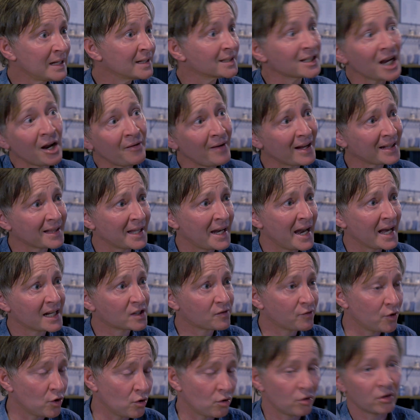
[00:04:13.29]
direct the
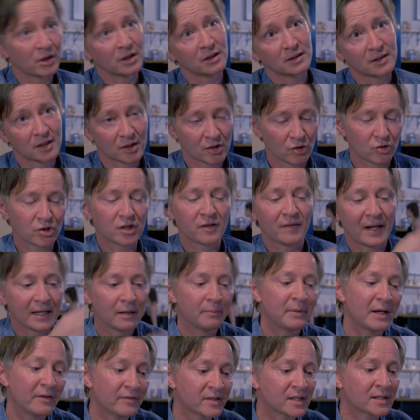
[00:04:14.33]
next four, and it's also like
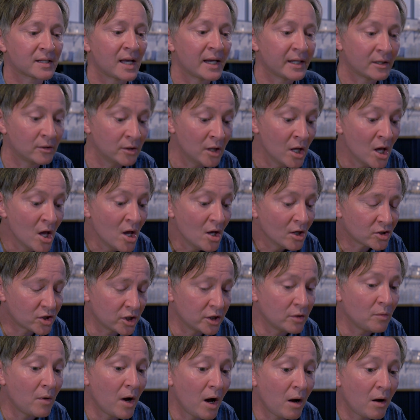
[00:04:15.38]
a bit of a cycle. So
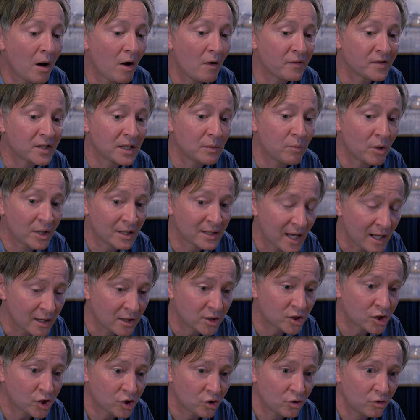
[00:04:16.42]
you obviously want to tell
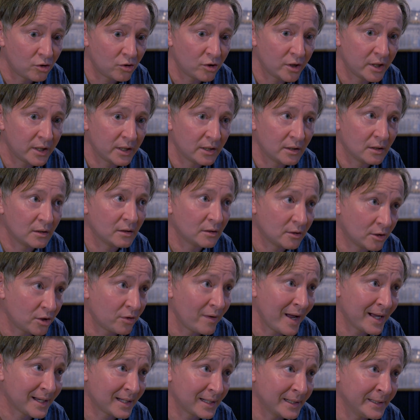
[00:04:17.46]
the story
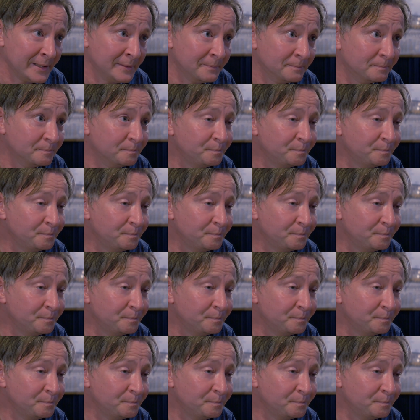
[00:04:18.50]
correctly.